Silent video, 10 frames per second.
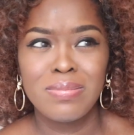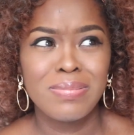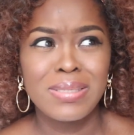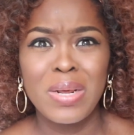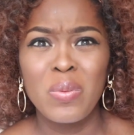
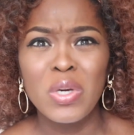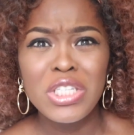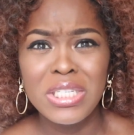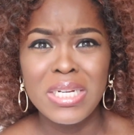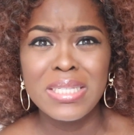started
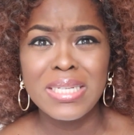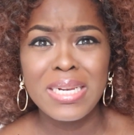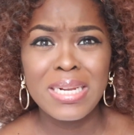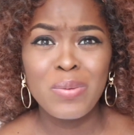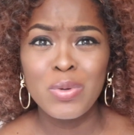watching it,
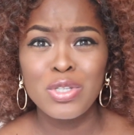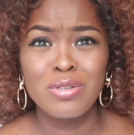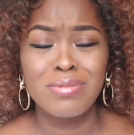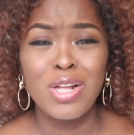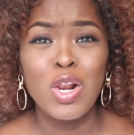and I
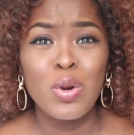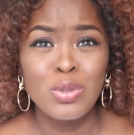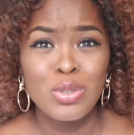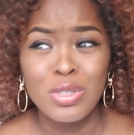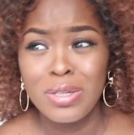was
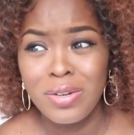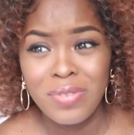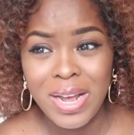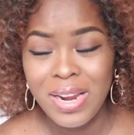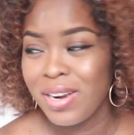glued to Love
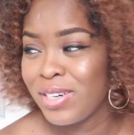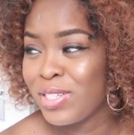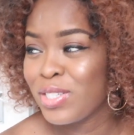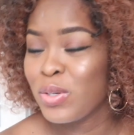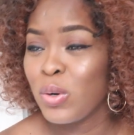
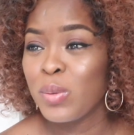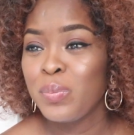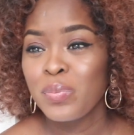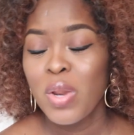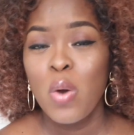Island. So
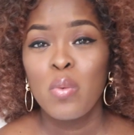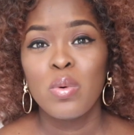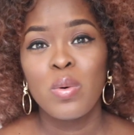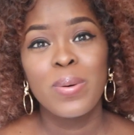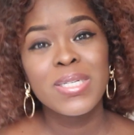we
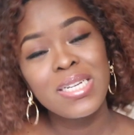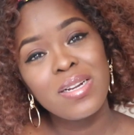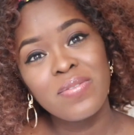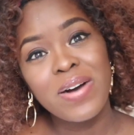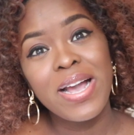were watching
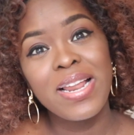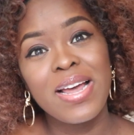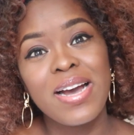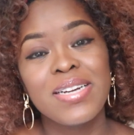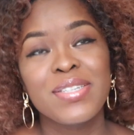Love
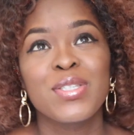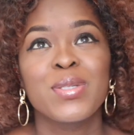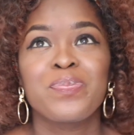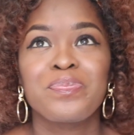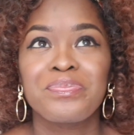Island,
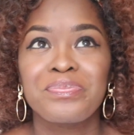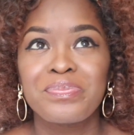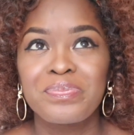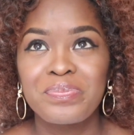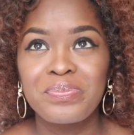
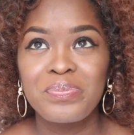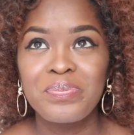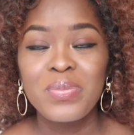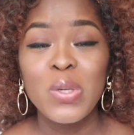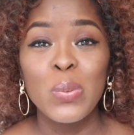
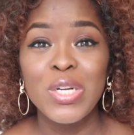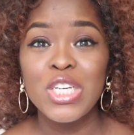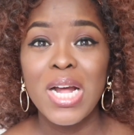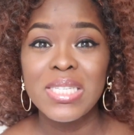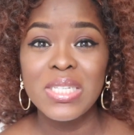we're
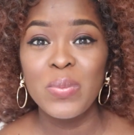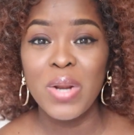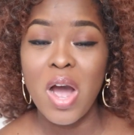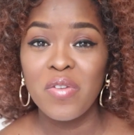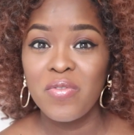chatting with
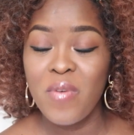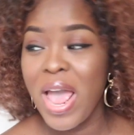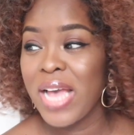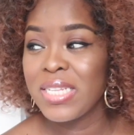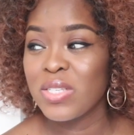our
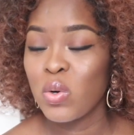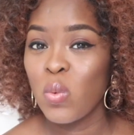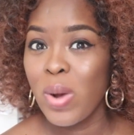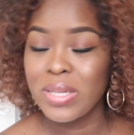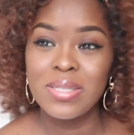friends on
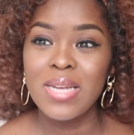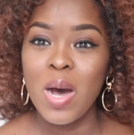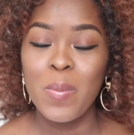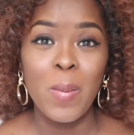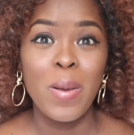
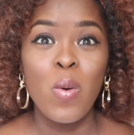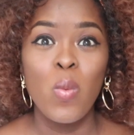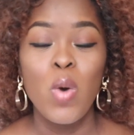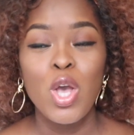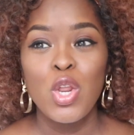WhatsApp
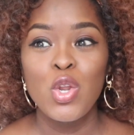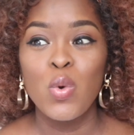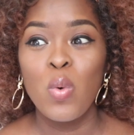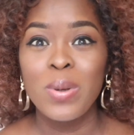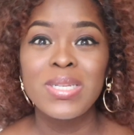about, you know,
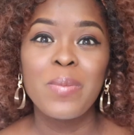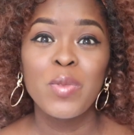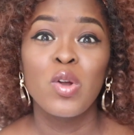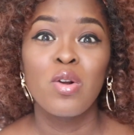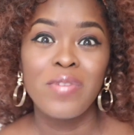what was
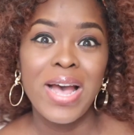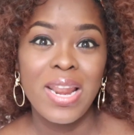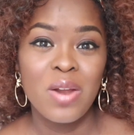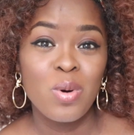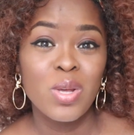happening on Love
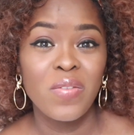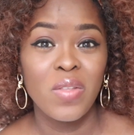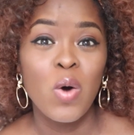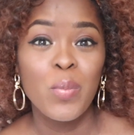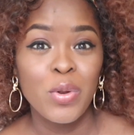Island. We were giving
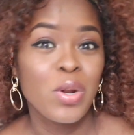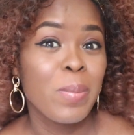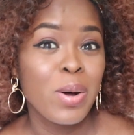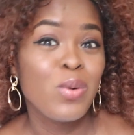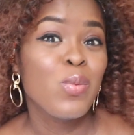our opinion
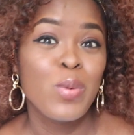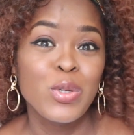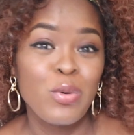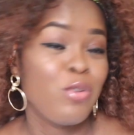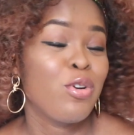about what was
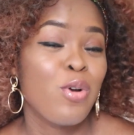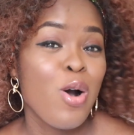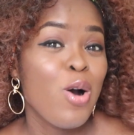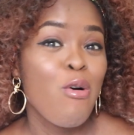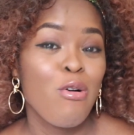going
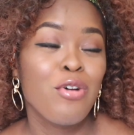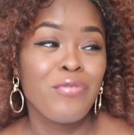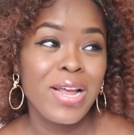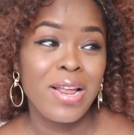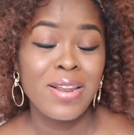on Love
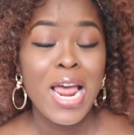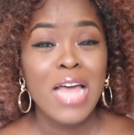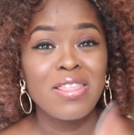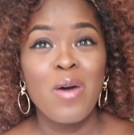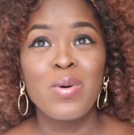Island.
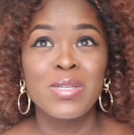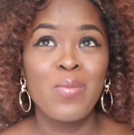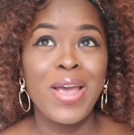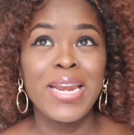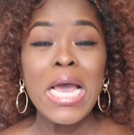That was when